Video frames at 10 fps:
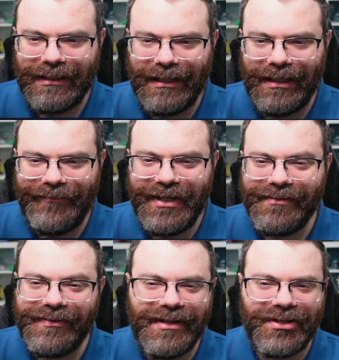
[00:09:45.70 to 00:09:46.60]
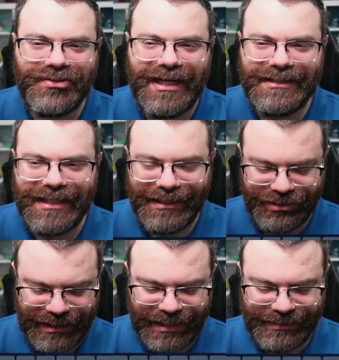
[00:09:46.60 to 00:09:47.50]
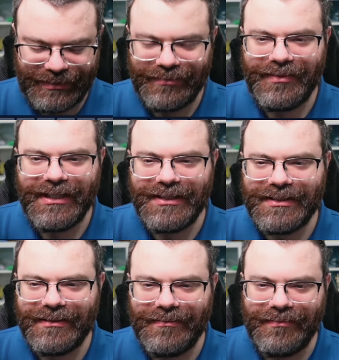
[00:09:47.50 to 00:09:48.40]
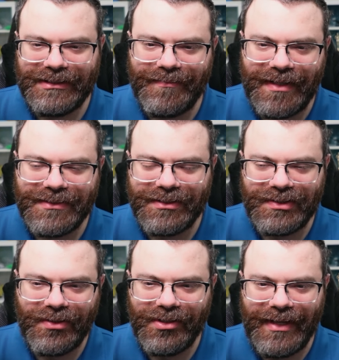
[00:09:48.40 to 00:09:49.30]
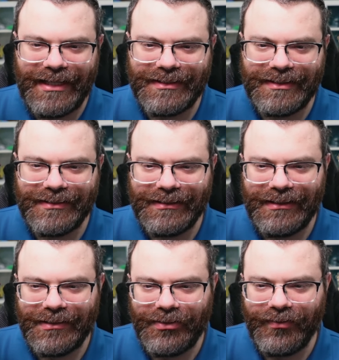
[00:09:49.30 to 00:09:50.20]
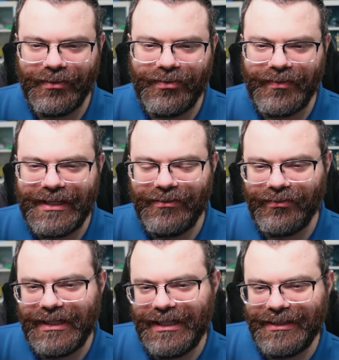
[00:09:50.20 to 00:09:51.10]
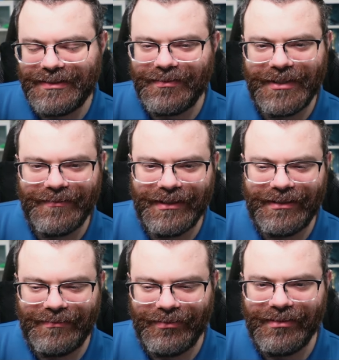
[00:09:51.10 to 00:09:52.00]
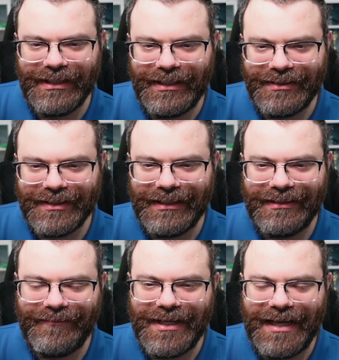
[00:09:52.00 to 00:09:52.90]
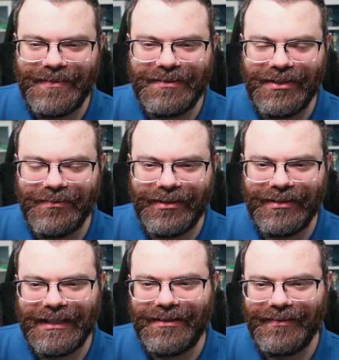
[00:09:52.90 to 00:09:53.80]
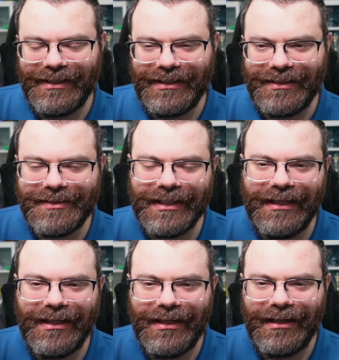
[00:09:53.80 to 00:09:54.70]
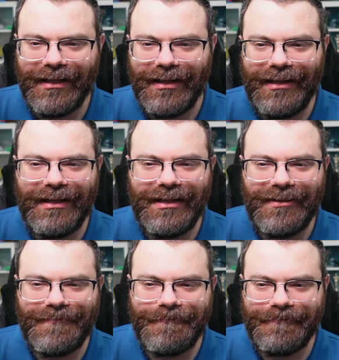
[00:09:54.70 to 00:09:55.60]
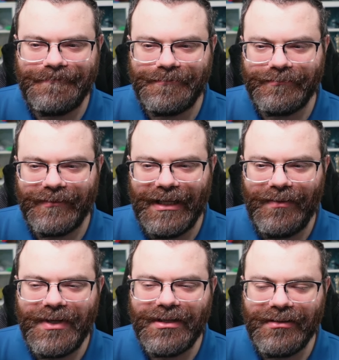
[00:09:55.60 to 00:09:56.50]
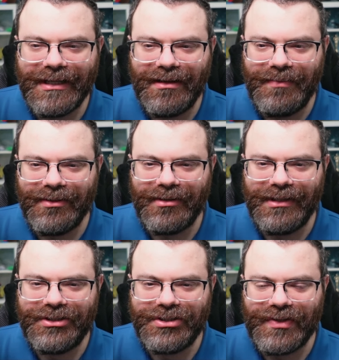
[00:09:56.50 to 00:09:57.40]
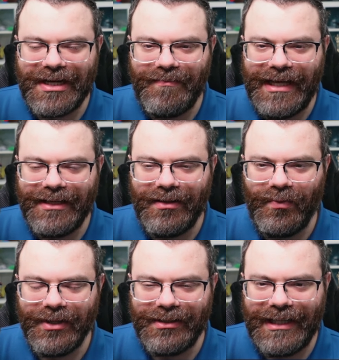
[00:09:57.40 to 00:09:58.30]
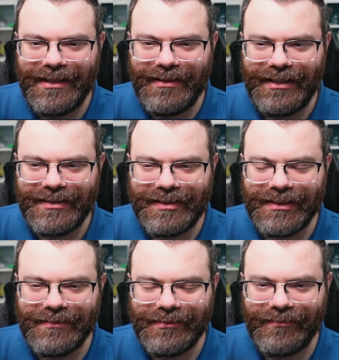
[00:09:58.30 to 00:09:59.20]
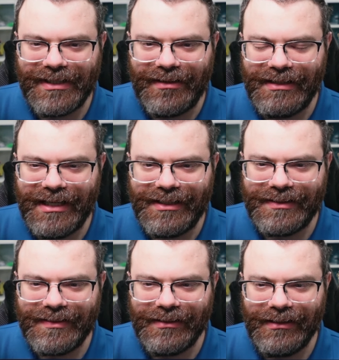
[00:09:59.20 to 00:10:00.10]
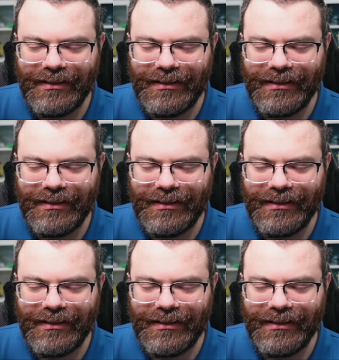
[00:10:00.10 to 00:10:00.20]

Um, the other thing I'll try is INGS, because sometimes a solo S, gr grinnings would be really, or glinnings, if that happened to be a word. I don't think it is. Um, we could look at a plural and just try to make a word like this without an S.